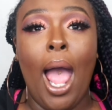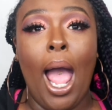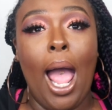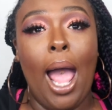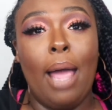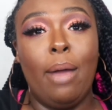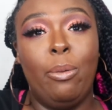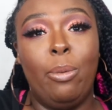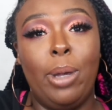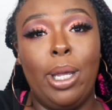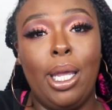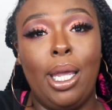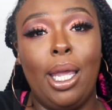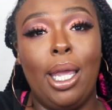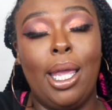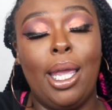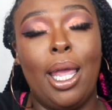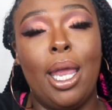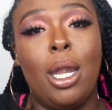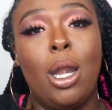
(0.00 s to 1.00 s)
I went
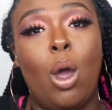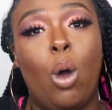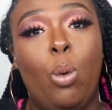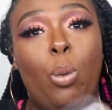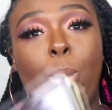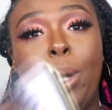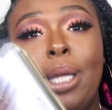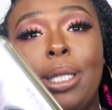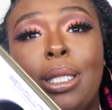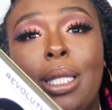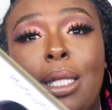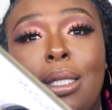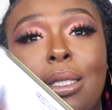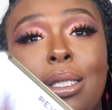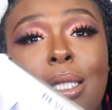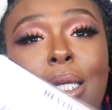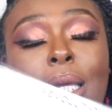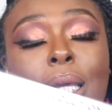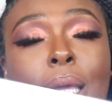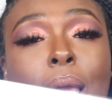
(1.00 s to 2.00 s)
in with
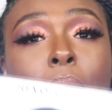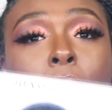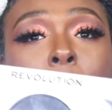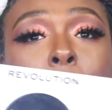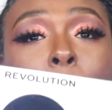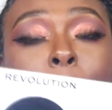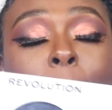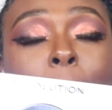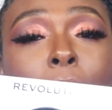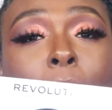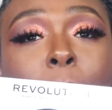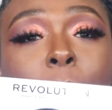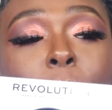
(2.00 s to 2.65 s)
the Makeup